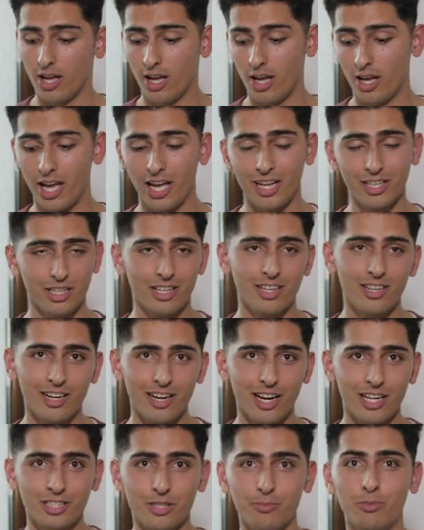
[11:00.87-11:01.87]
And in
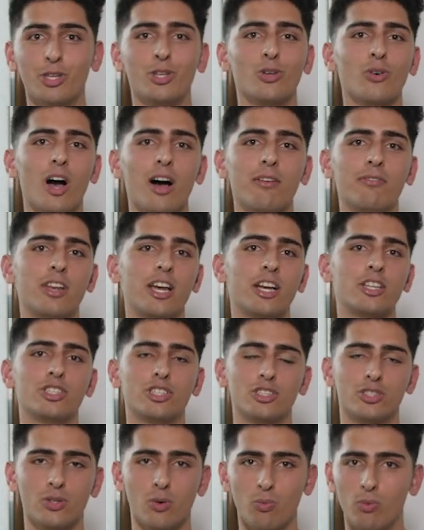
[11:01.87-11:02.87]
anatomy you have
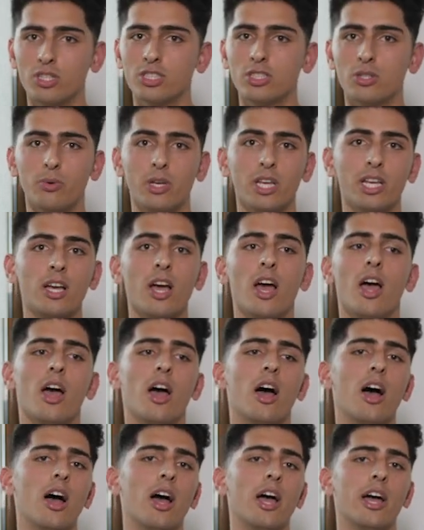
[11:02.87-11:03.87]
lectures once a week,
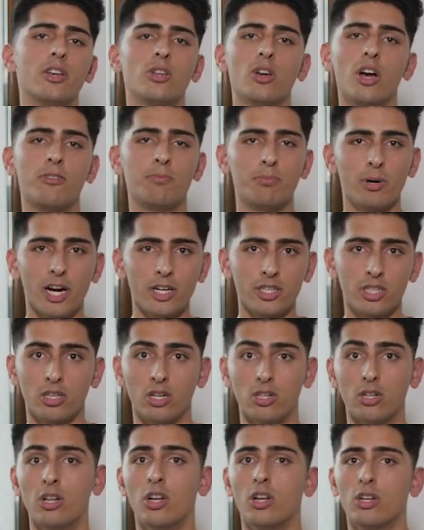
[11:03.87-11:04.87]
and you have
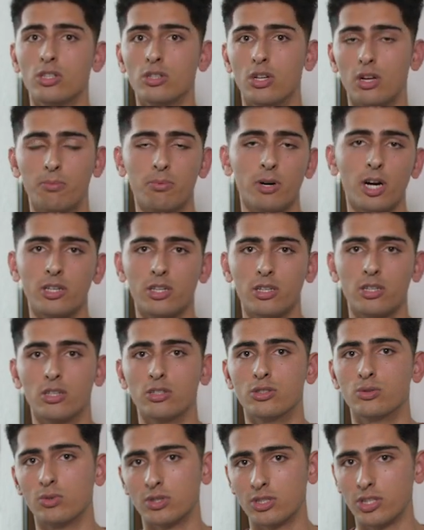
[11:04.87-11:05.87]

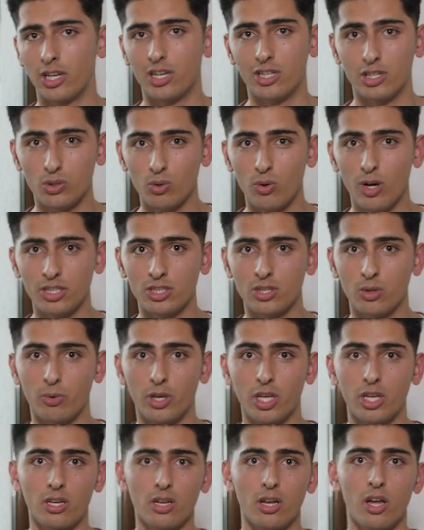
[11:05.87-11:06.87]
practicals once again twice a
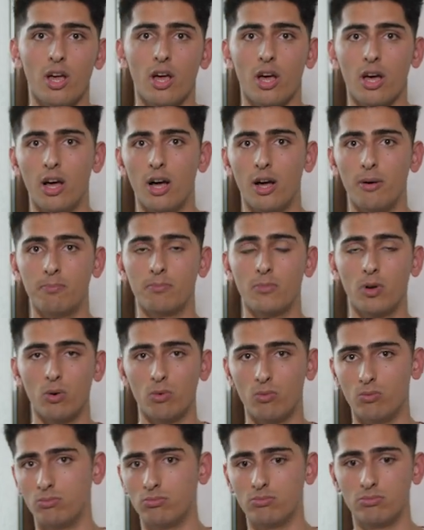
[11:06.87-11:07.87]
week.
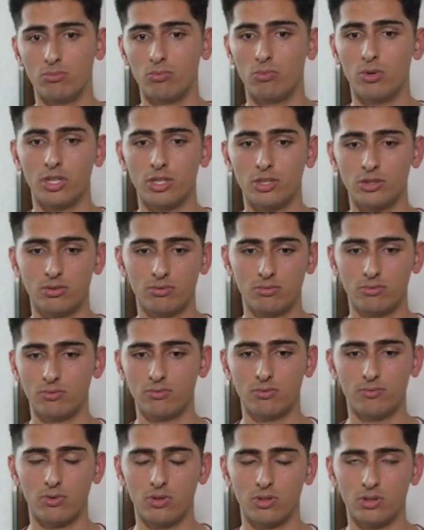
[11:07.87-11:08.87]
One is,
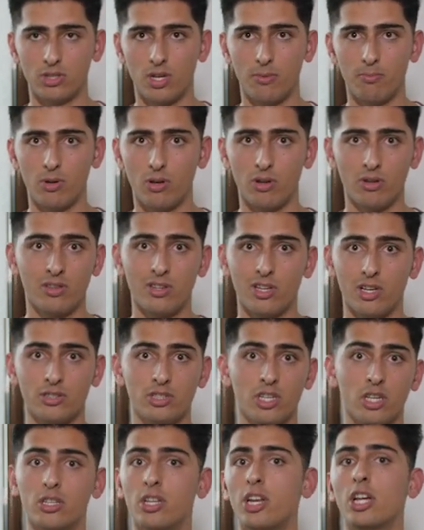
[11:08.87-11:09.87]
for example, on
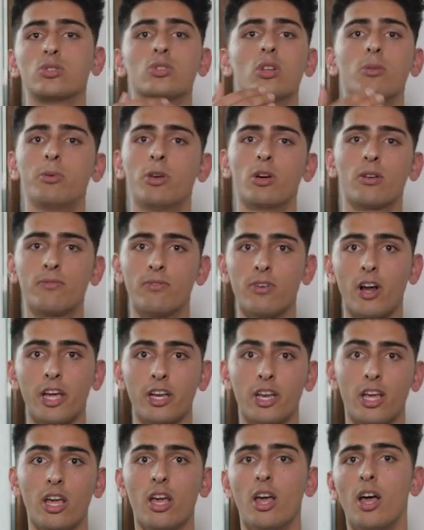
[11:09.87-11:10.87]
Thursday, and the next will be on
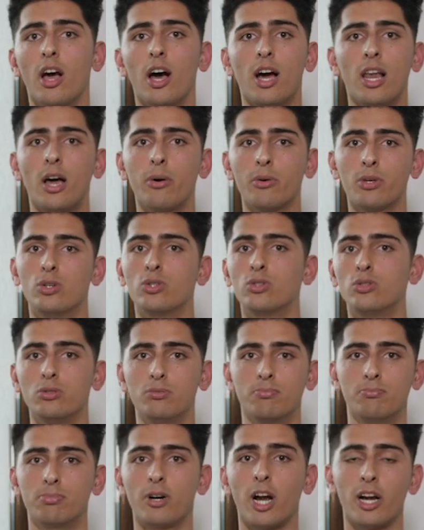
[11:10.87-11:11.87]
Friday, allowing you
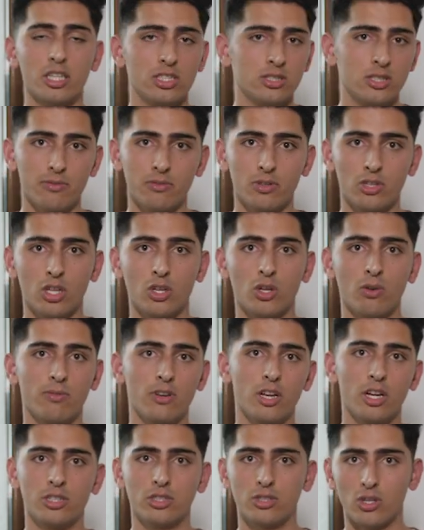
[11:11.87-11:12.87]
to practice everything you've
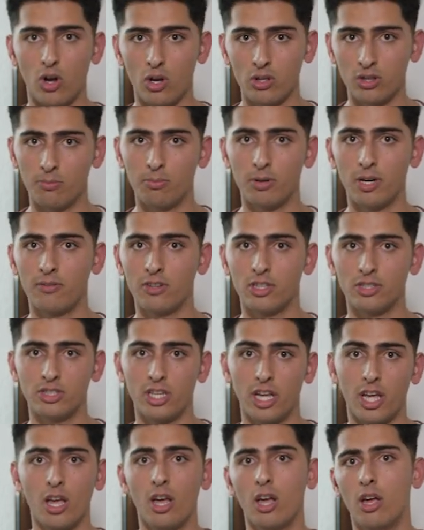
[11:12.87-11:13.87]
learned on the previous
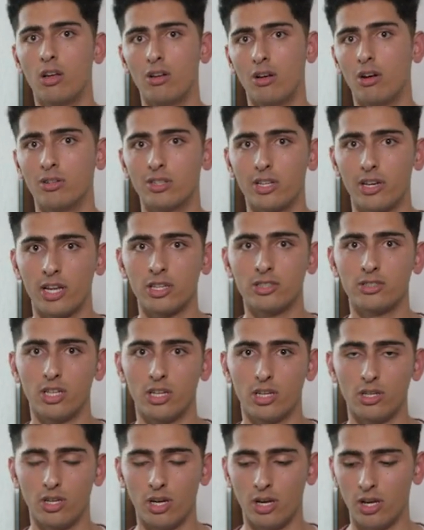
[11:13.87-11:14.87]
day, on the next
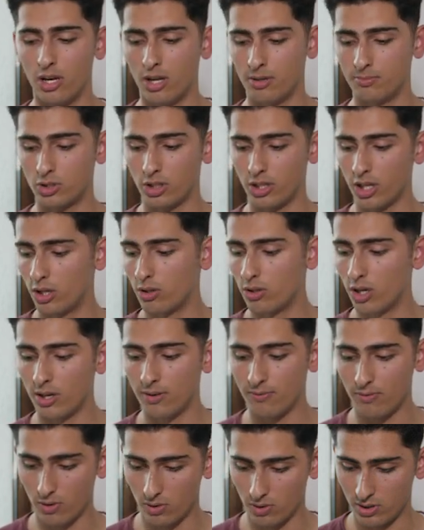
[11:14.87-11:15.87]
day, to get you
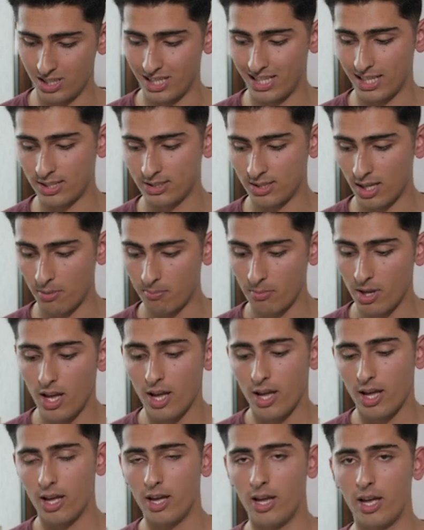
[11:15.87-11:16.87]
ready for the exam.
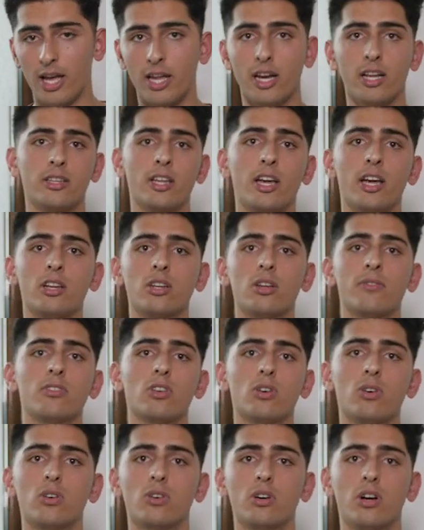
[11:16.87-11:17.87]
And at the end of
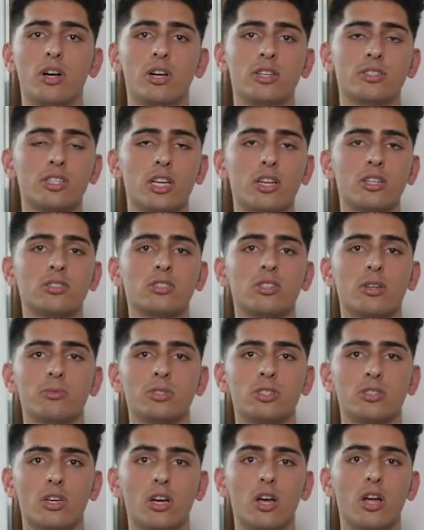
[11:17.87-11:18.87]
your second
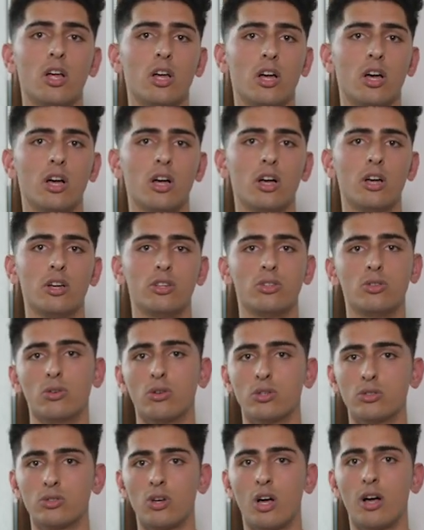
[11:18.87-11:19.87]
semester,
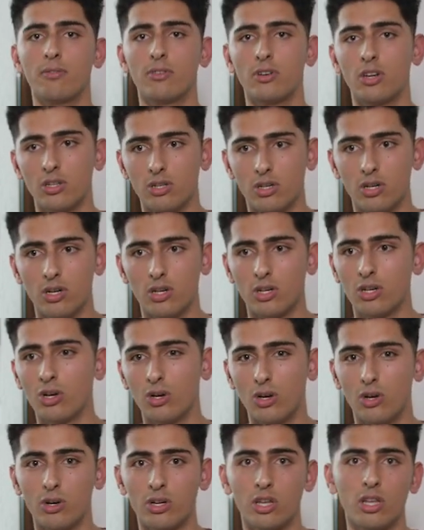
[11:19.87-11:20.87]
you also have another
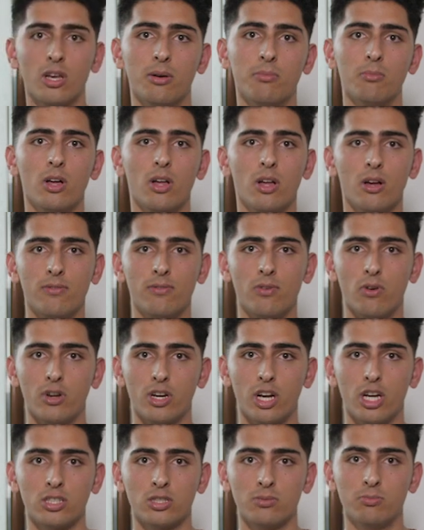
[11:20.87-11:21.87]
colloquium for
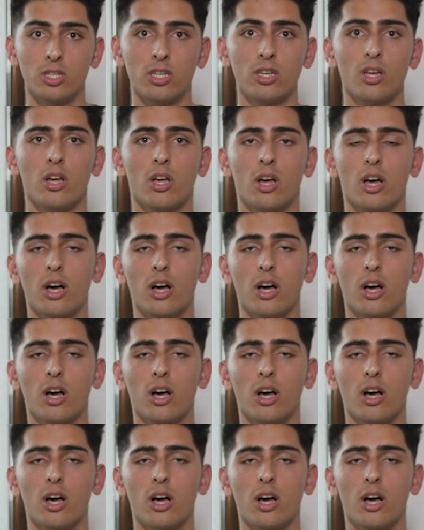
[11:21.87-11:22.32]
anatomy.